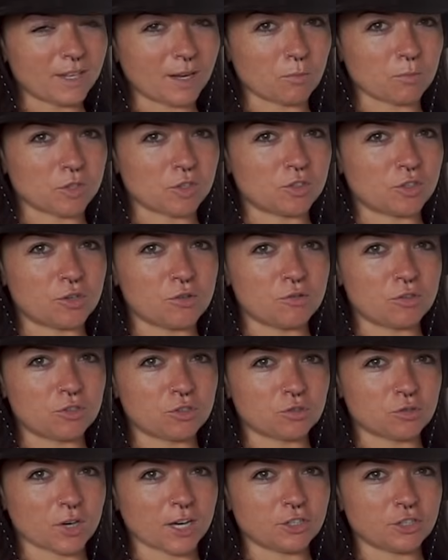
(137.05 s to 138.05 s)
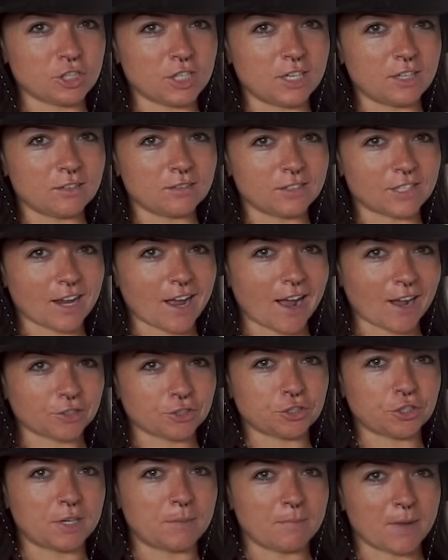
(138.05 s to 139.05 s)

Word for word: that was too stretchy to actually